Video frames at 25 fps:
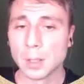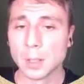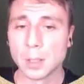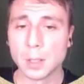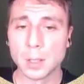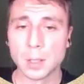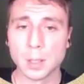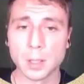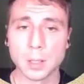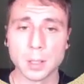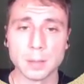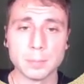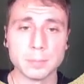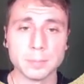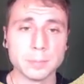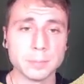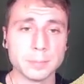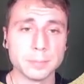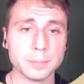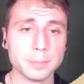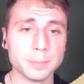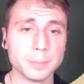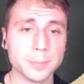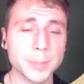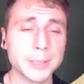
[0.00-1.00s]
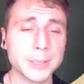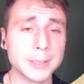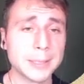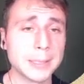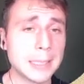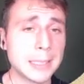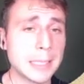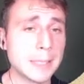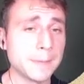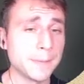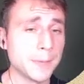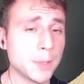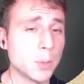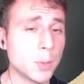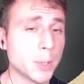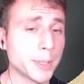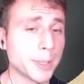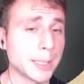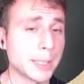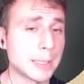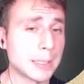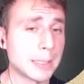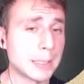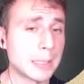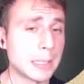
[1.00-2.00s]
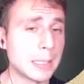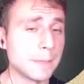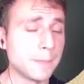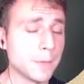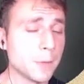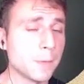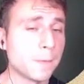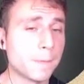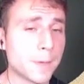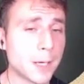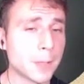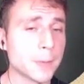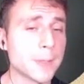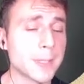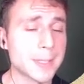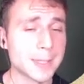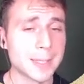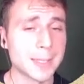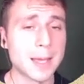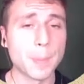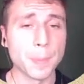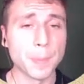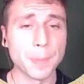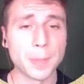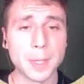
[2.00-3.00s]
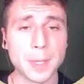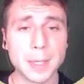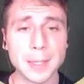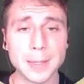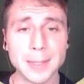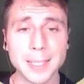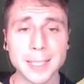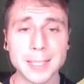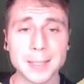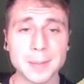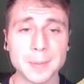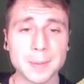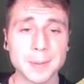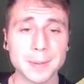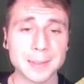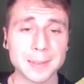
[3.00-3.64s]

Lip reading: But if you found something that